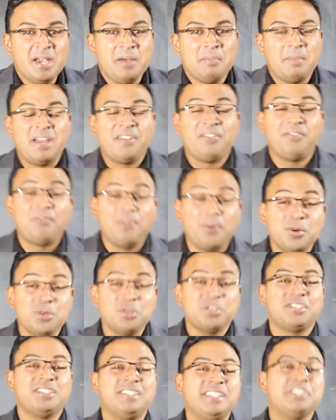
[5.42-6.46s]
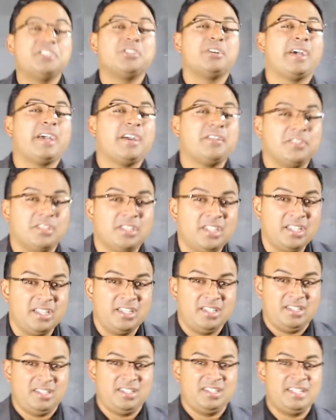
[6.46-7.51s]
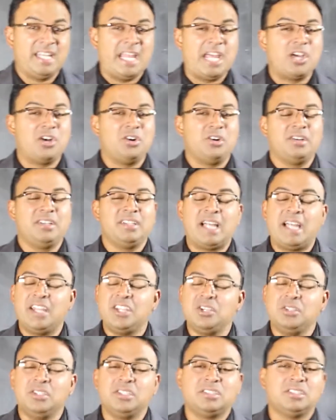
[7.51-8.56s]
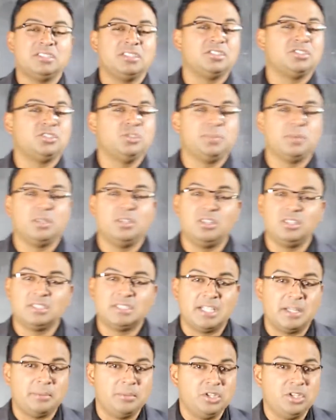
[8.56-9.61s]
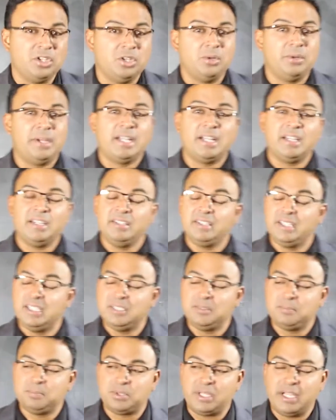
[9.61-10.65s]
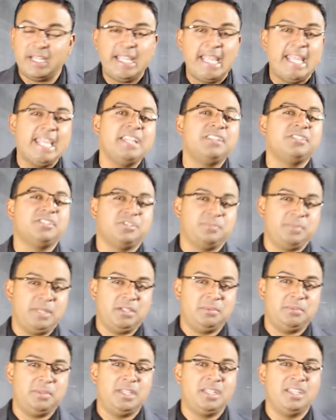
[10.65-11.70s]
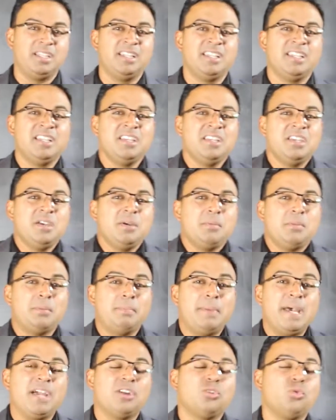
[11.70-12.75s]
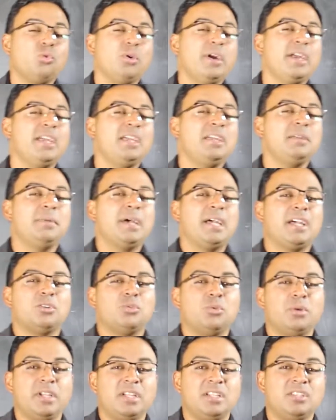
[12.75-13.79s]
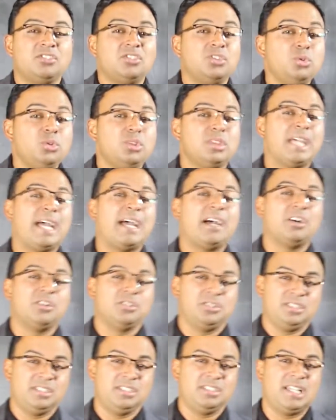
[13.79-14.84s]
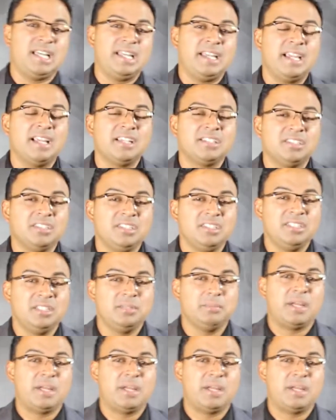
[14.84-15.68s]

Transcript: My first deal I ever did. Now, I know this is a super long time ago and it probably ages me a bit, but way back when in 2000, I actually did